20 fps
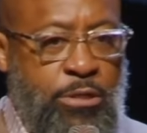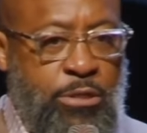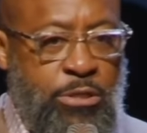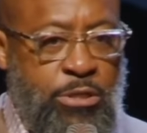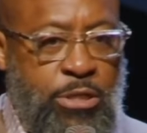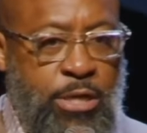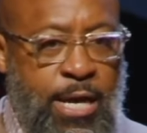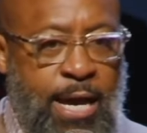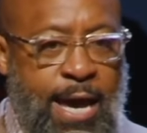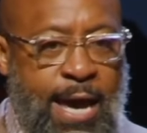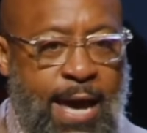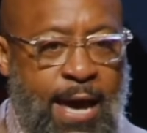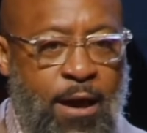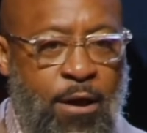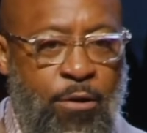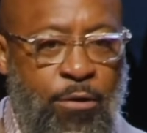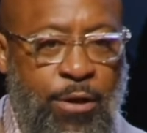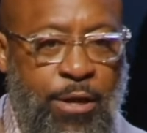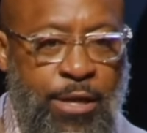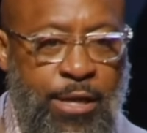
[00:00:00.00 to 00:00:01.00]
to
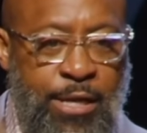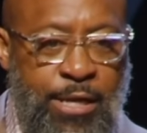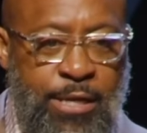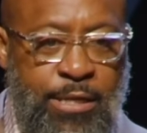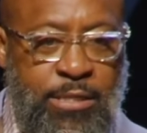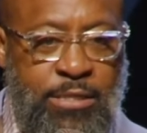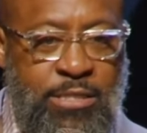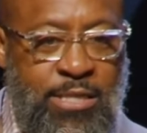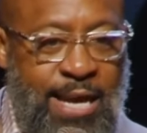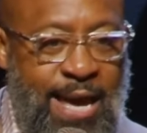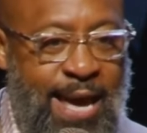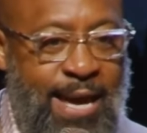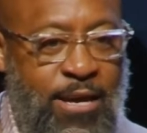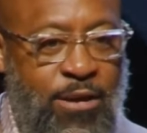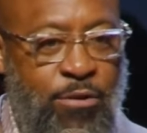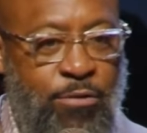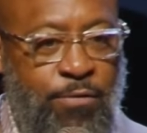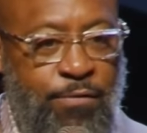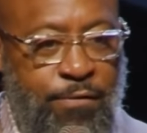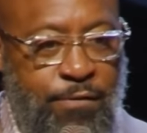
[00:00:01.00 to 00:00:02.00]
how he
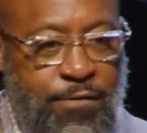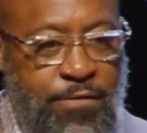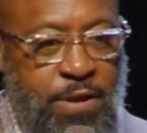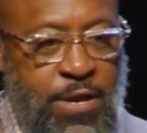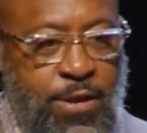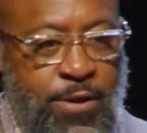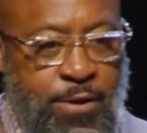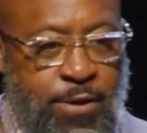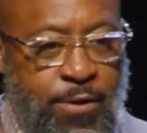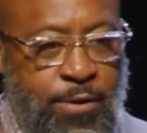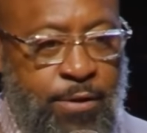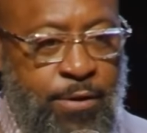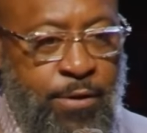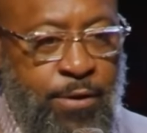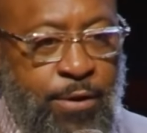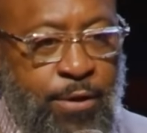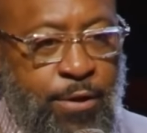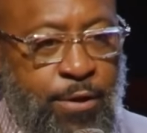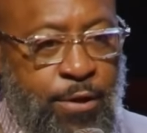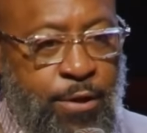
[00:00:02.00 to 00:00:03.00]
tackled fear
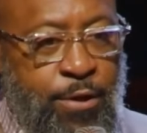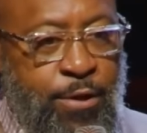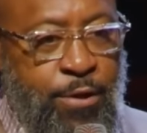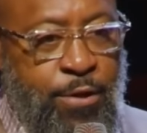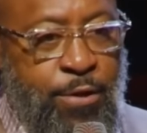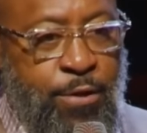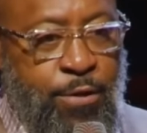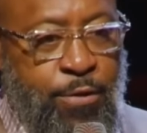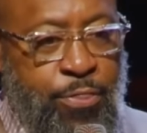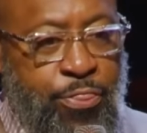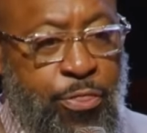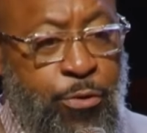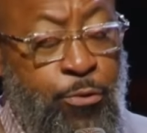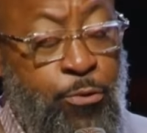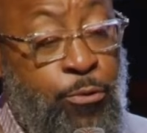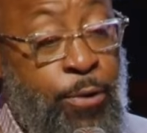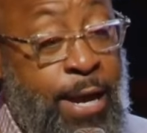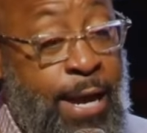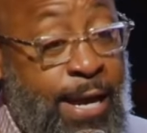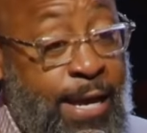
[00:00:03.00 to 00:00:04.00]

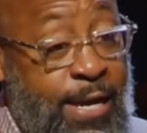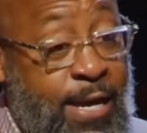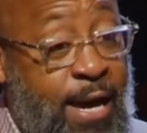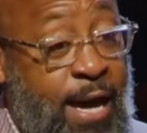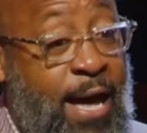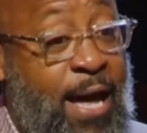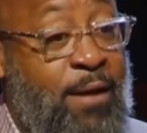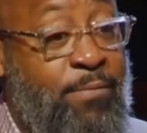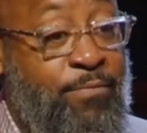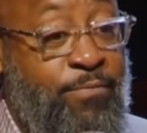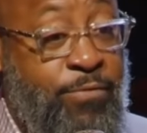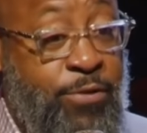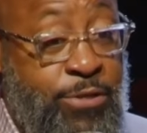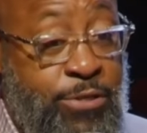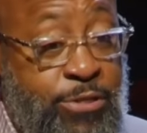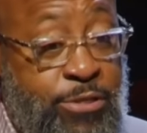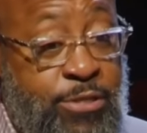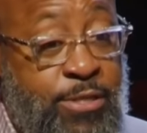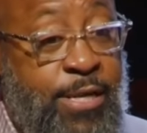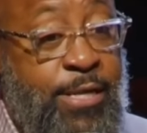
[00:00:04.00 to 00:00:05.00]
through a
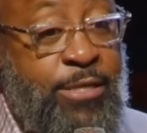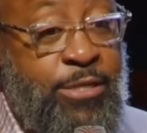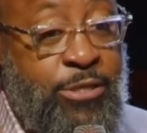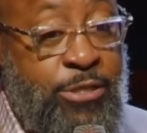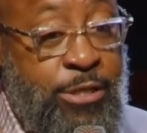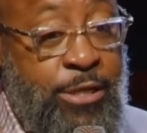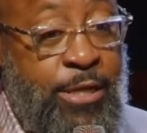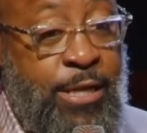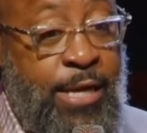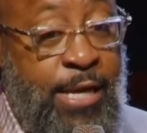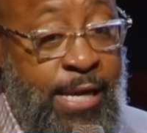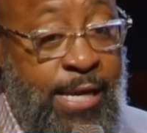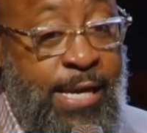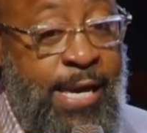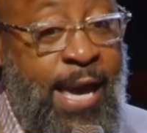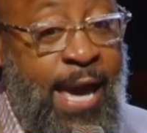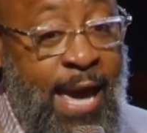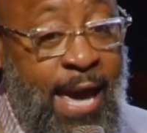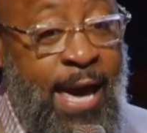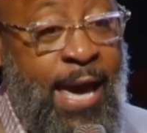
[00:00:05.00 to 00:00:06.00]
conversation he
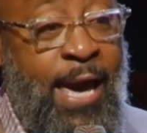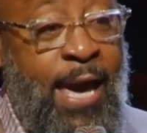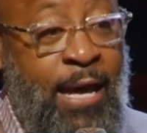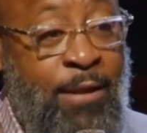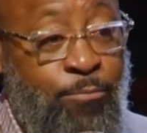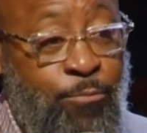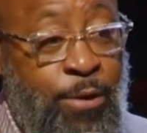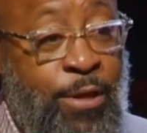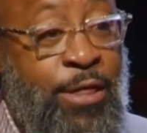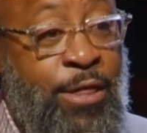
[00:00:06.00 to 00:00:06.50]
had with